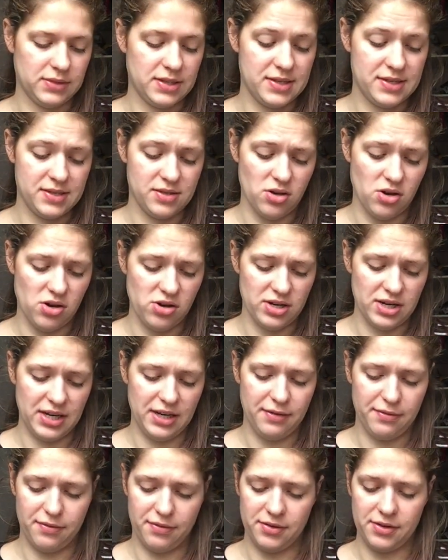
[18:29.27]
Sorry
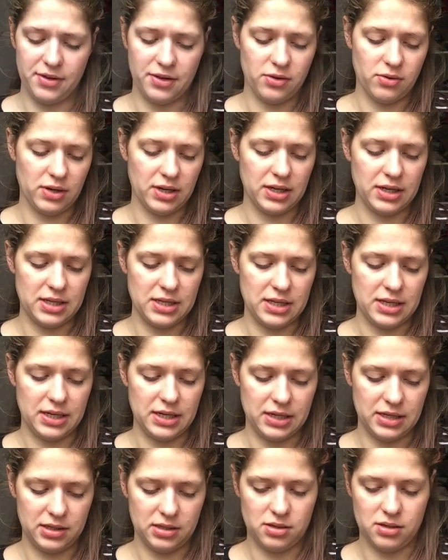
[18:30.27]
for the
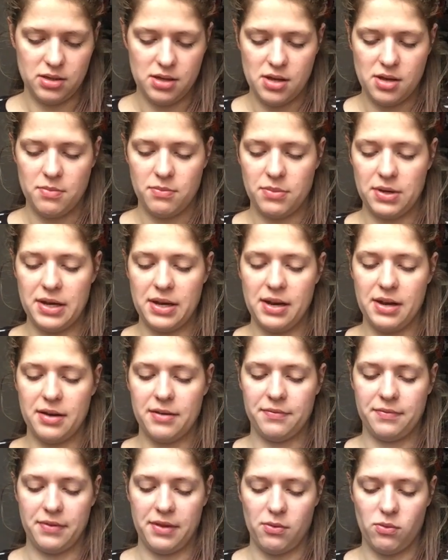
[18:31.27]
crinkling, but
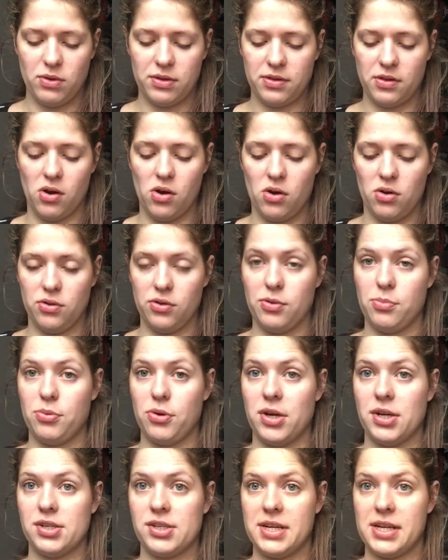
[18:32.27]
with all the
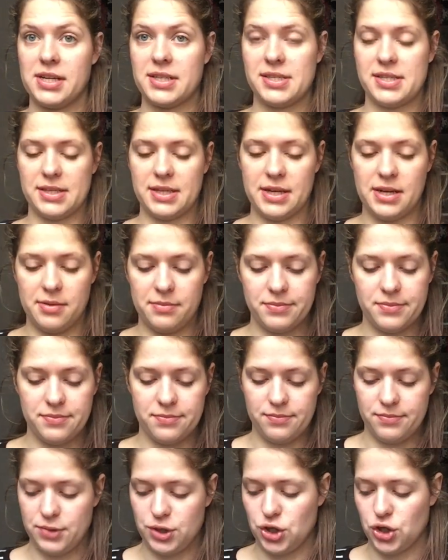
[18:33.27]
projects that I'm
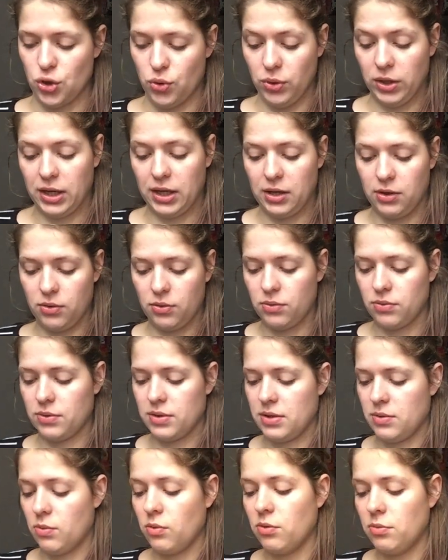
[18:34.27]
showing you,
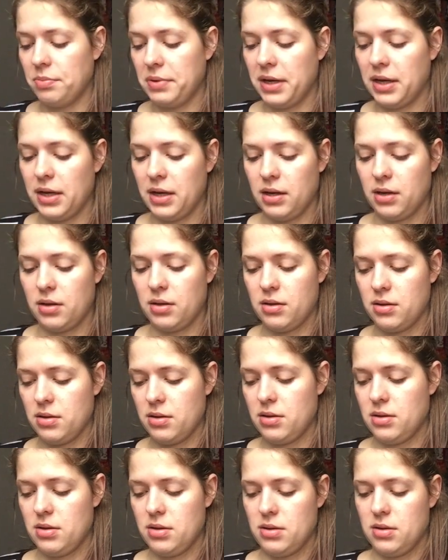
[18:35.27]
it will be
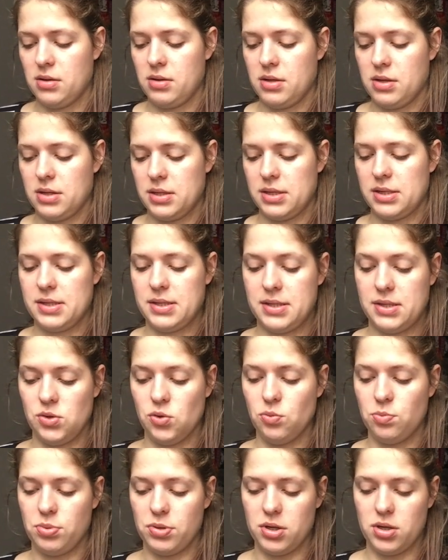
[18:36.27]

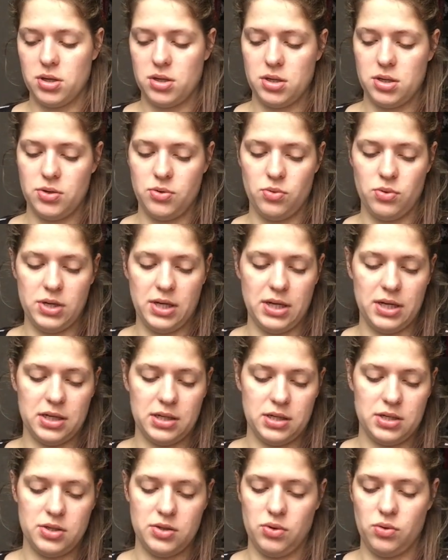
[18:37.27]
super
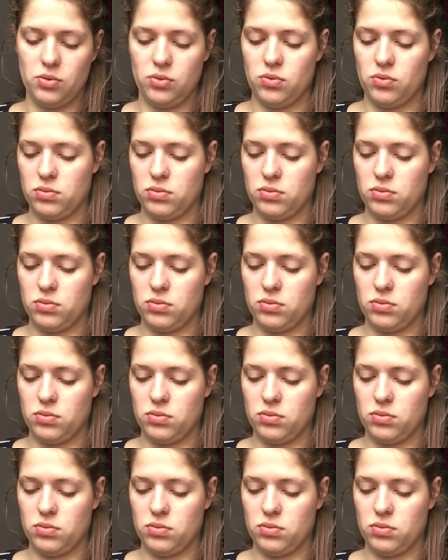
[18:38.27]
annoying to